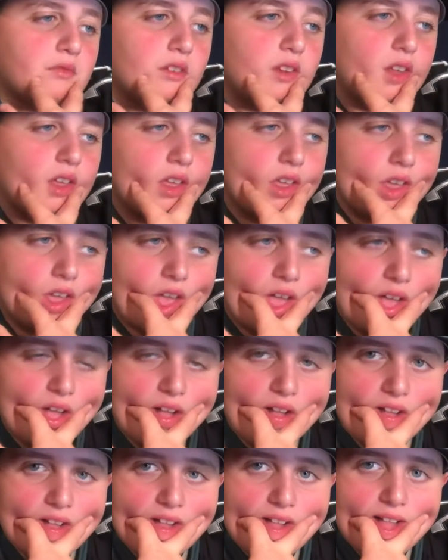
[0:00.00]

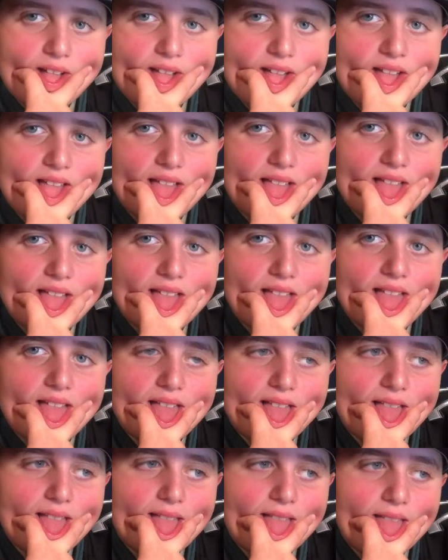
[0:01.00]

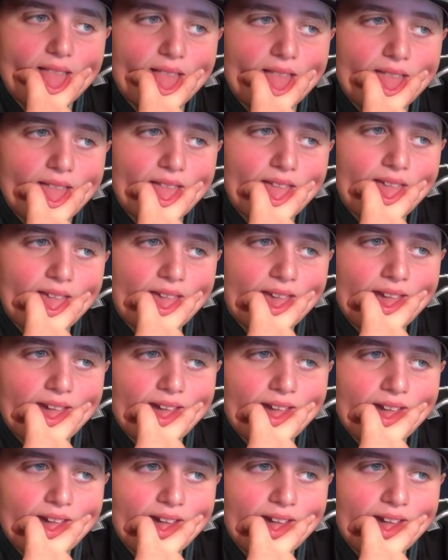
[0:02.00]
Nobody speaks.